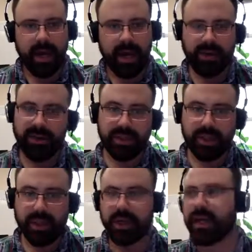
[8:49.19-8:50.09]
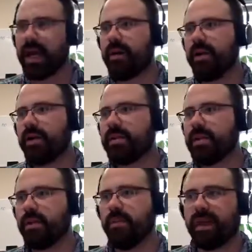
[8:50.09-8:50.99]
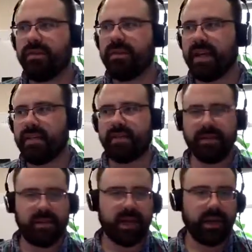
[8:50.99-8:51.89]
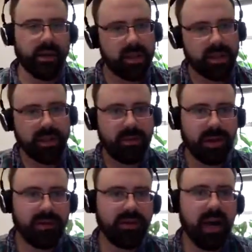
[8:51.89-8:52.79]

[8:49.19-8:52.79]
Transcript: usually cookout on Cedar Bluff. Yes, cookout on Cedar Bluff.